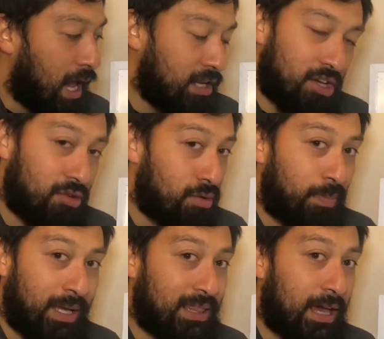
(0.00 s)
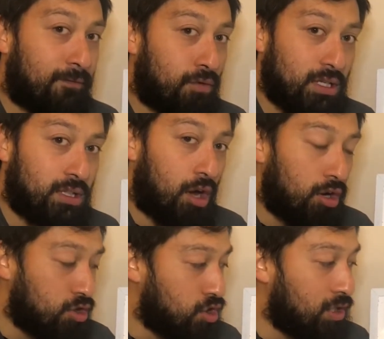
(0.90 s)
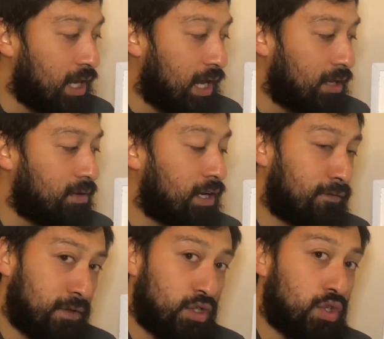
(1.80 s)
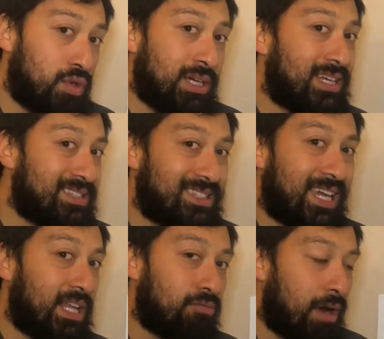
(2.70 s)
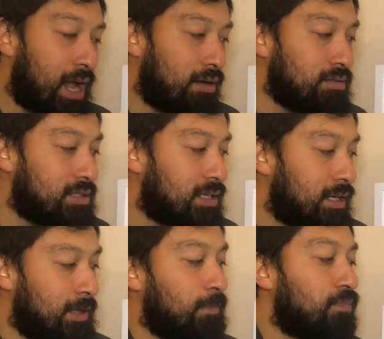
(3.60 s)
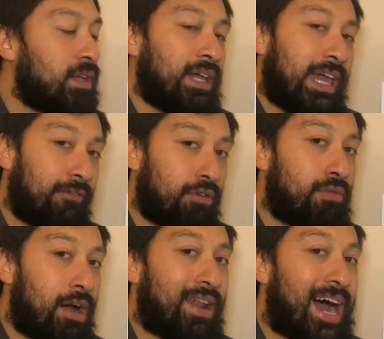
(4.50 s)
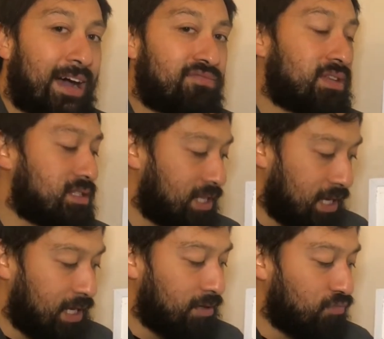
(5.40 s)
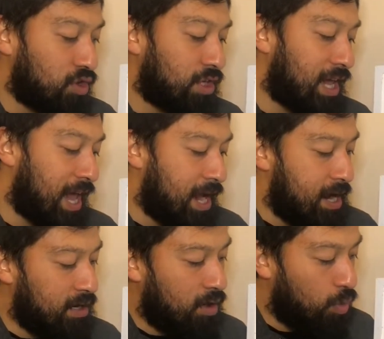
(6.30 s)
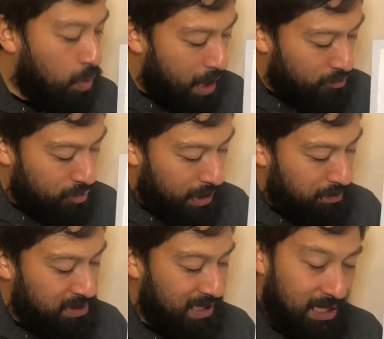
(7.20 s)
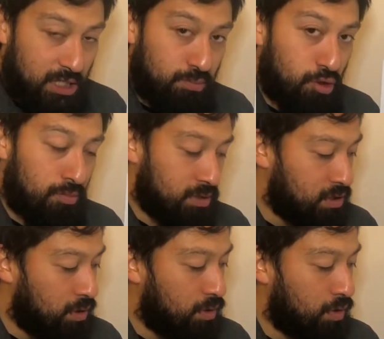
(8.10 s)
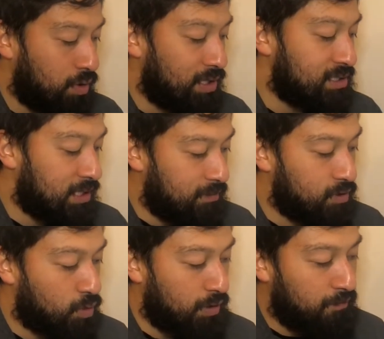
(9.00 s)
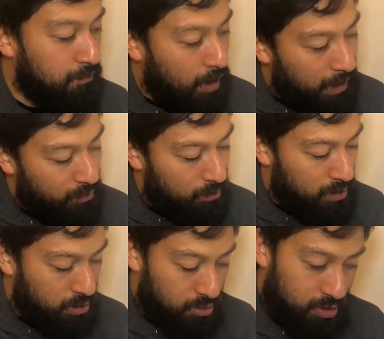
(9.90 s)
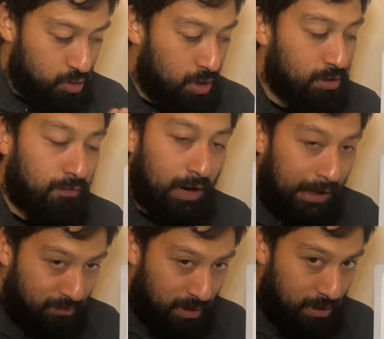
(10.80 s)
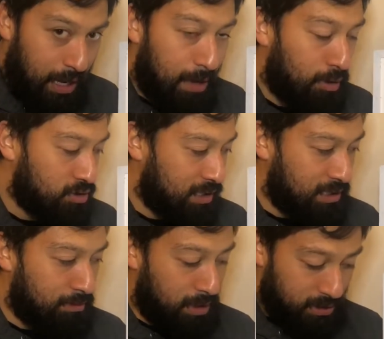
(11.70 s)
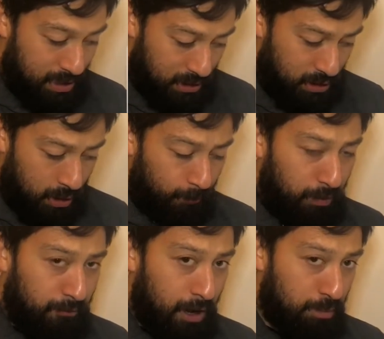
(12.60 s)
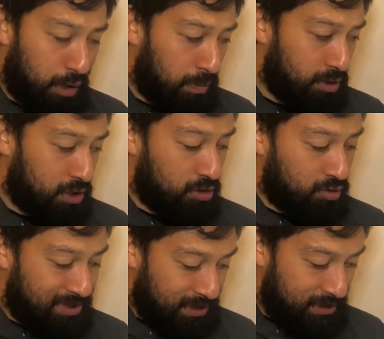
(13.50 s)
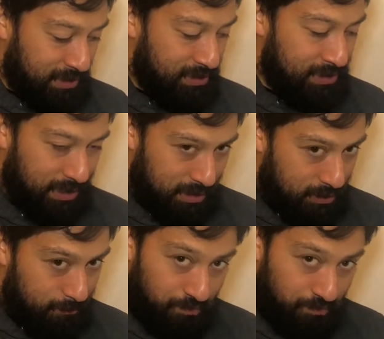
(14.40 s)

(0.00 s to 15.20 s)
And you gotta repeat that for as long as you can. If you do hit 10 rounds, every round after 10, you're gonna add 1 rep to each movement. So instead of doing 5 goblet squats, 5 alternating dumbbell snatch, 5 burpees, you're gonna do 6-6-6.